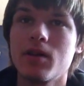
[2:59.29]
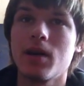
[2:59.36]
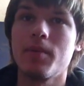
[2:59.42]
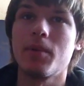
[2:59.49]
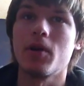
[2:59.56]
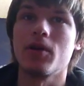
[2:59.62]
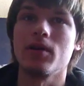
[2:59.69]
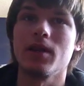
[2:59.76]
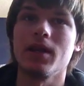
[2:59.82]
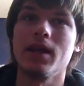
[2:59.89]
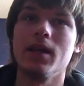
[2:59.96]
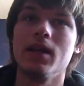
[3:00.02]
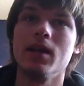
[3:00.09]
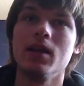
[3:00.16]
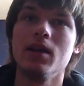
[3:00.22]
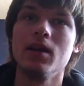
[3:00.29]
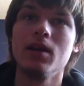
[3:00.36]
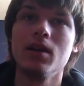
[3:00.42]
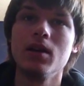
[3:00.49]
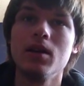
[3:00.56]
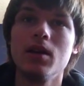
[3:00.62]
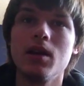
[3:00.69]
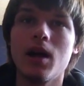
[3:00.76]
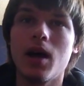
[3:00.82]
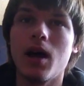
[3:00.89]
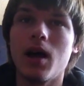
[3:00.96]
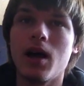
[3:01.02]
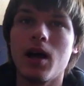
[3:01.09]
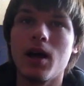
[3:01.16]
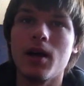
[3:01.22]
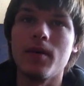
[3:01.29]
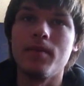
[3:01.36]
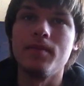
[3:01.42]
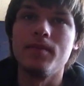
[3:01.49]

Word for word: Apparently, uh,